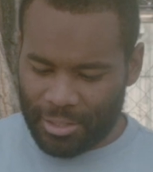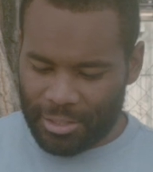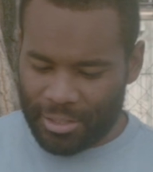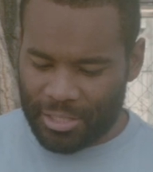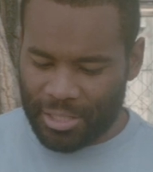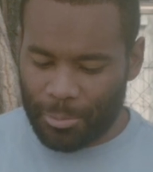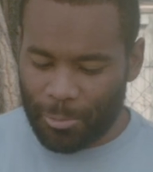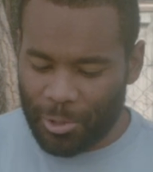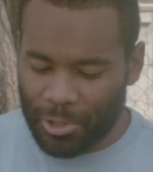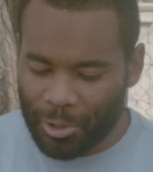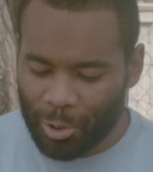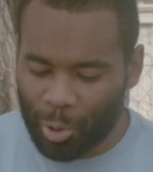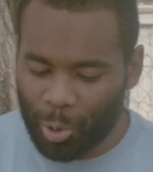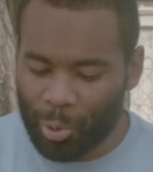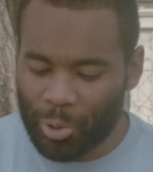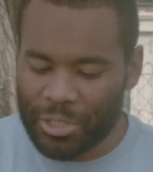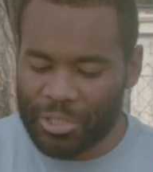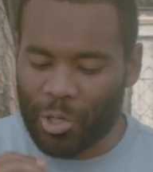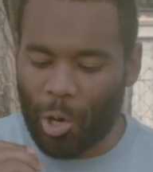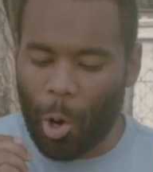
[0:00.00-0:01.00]
Someone
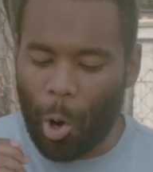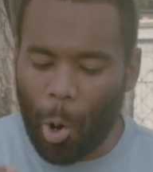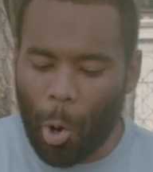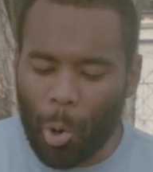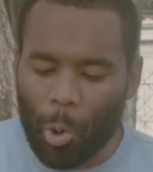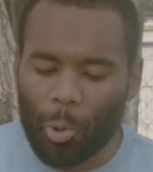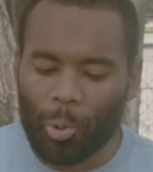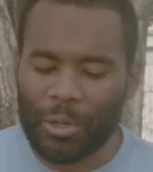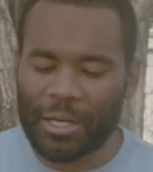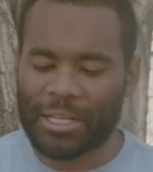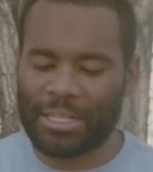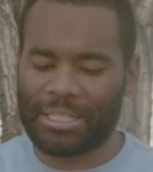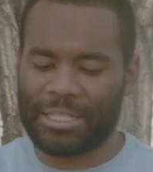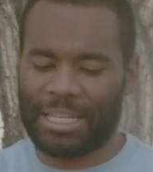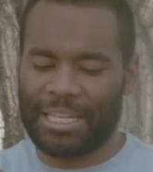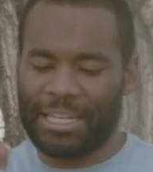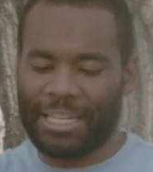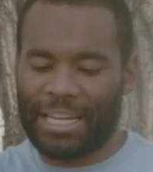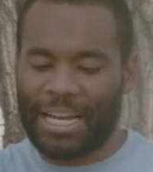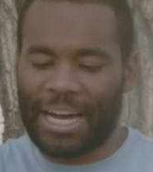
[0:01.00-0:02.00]
who is always
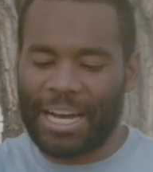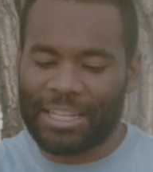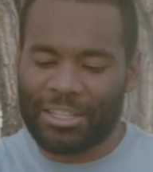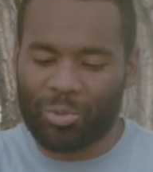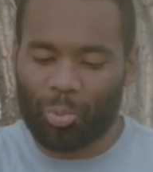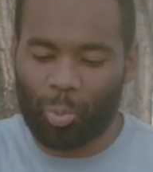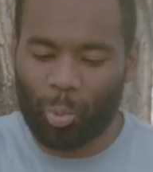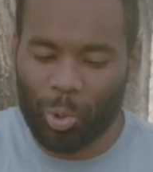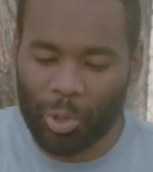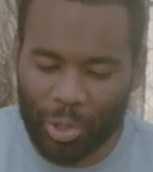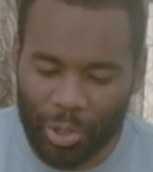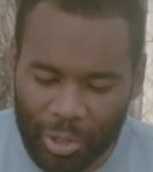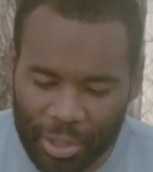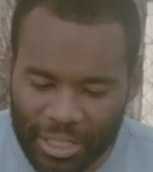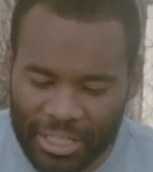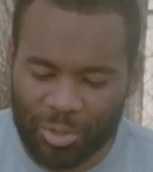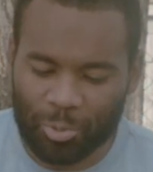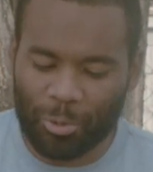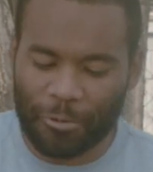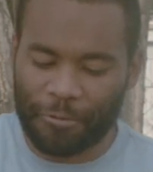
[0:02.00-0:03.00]
in God's
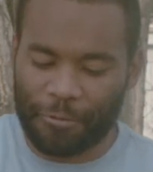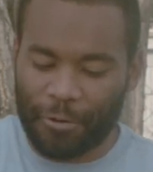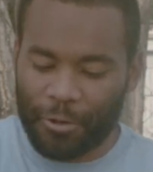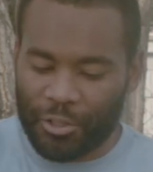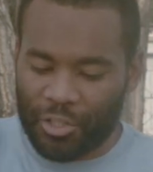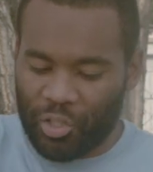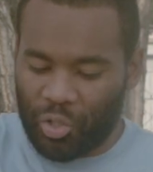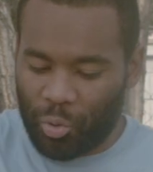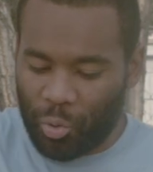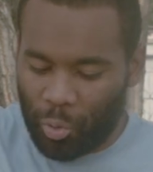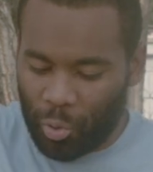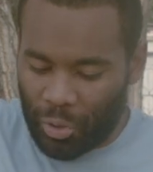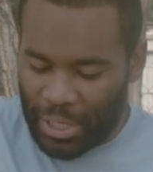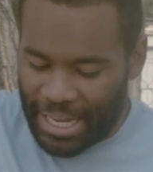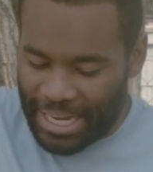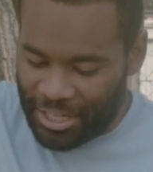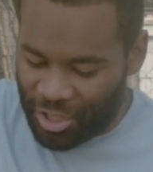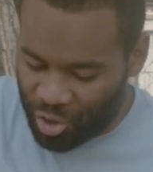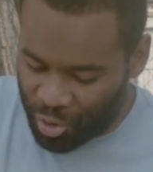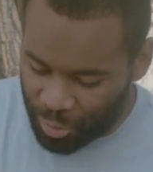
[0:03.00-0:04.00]
word is referred to
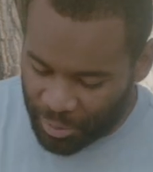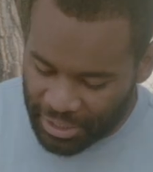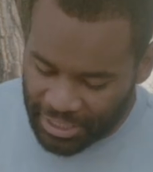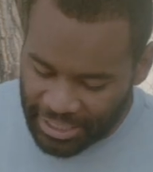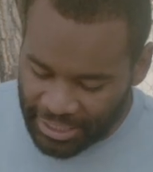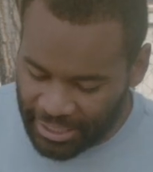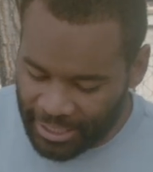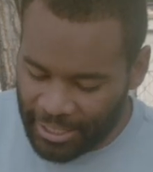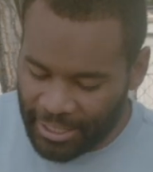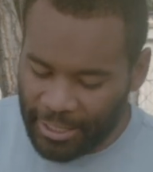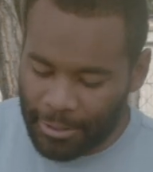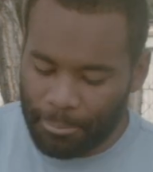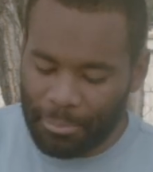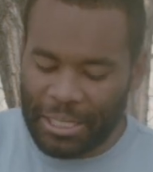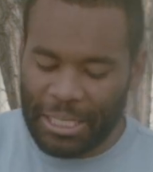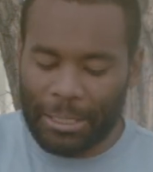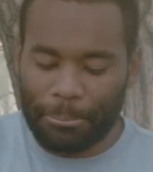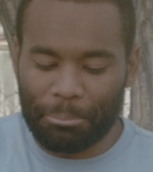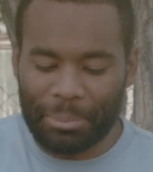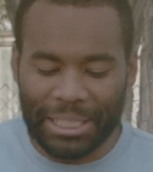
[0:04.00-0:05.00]
a tree
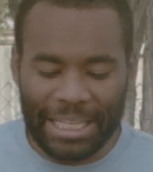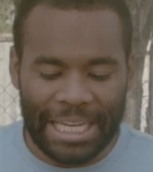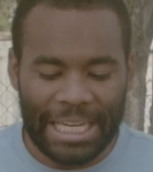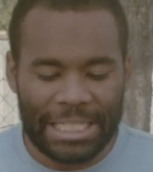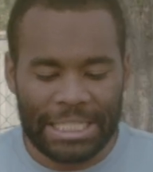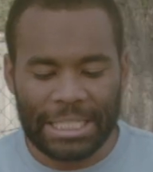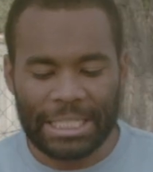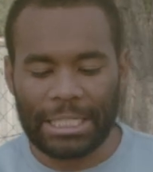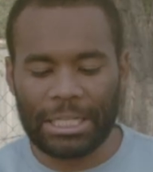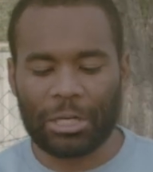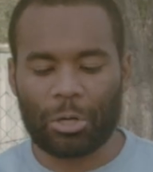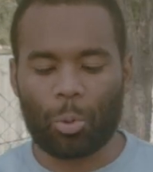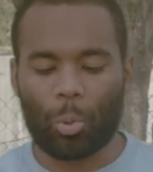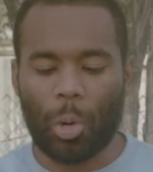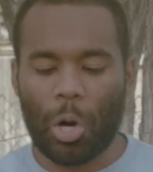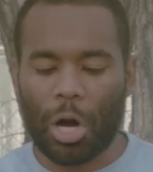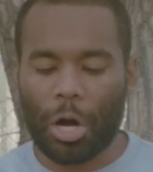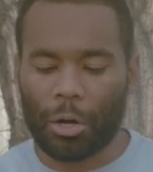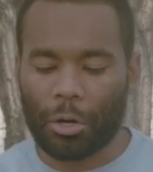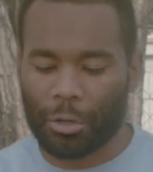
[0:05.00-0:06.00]
being planted near
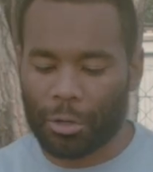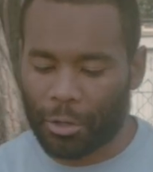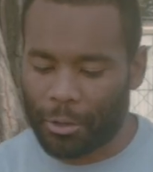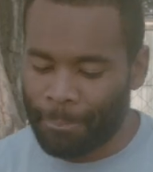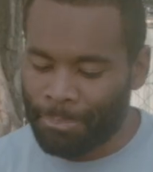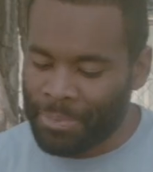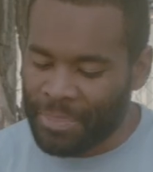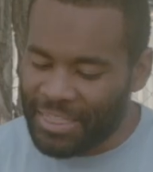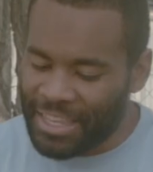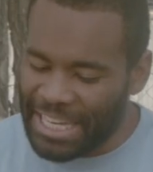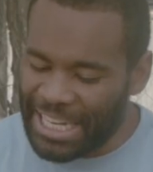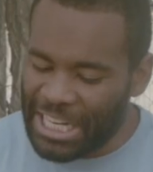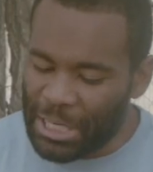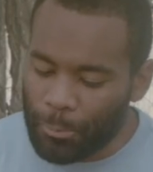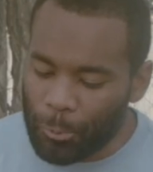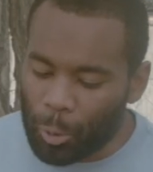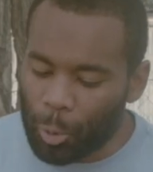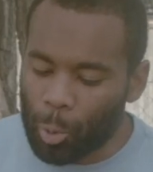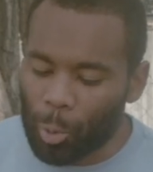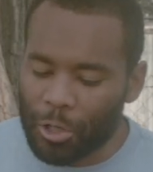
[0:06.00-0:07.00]
water. The
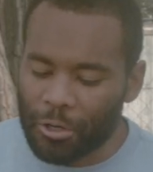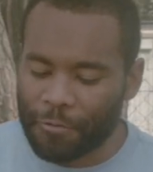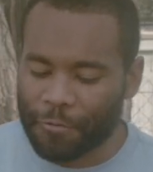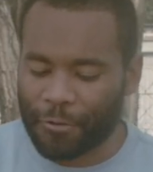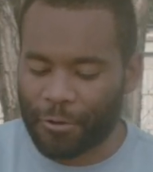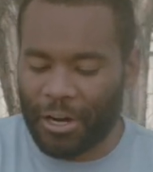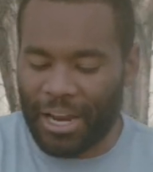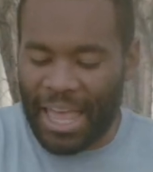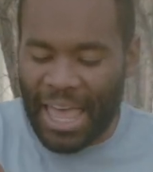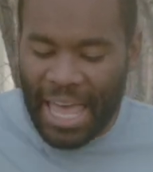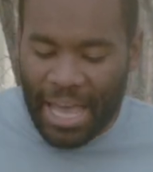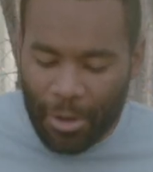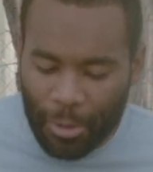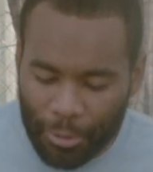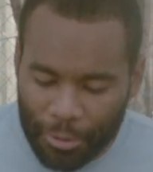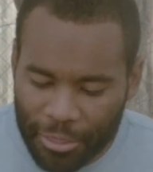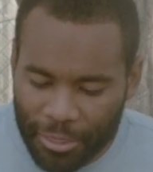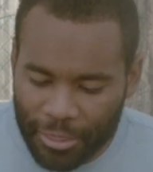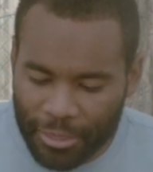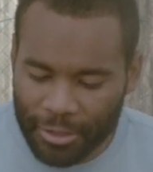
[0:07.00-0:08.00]
Hebrew word for
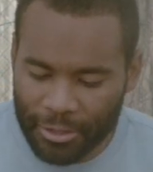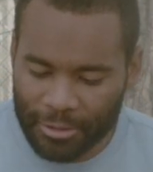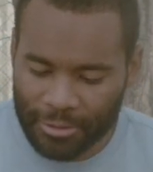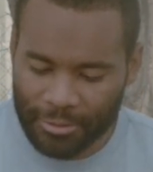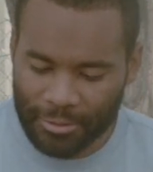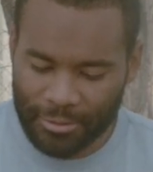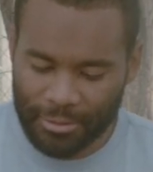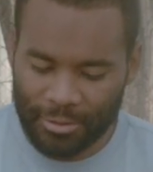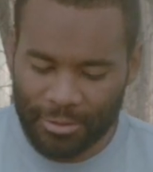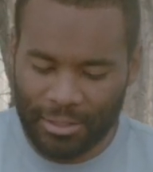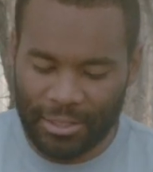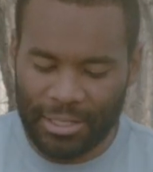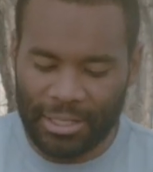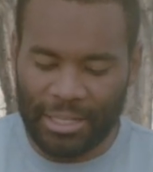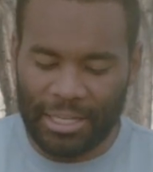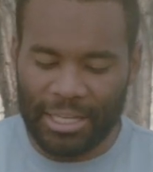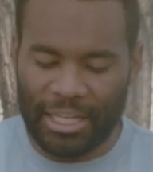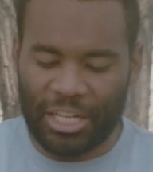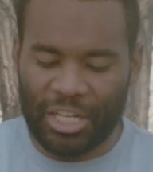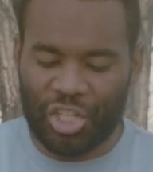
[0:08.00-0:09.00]
health
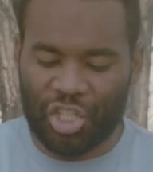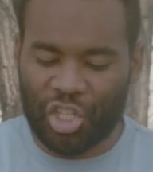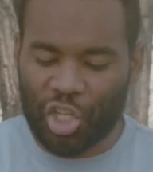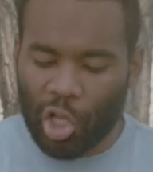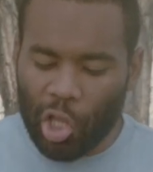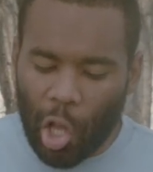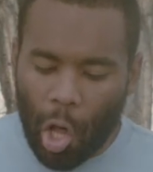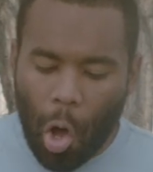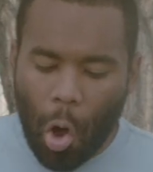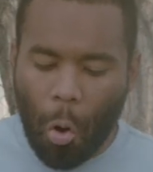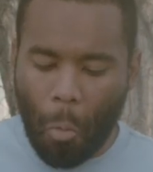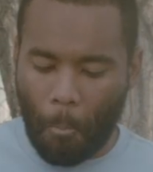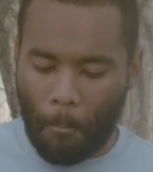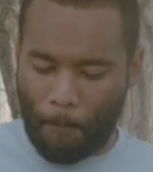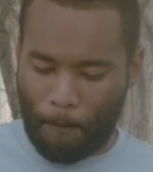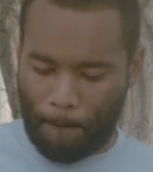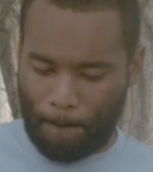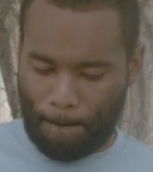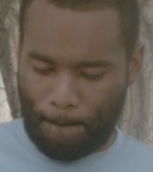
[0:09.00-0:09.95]
is shalom.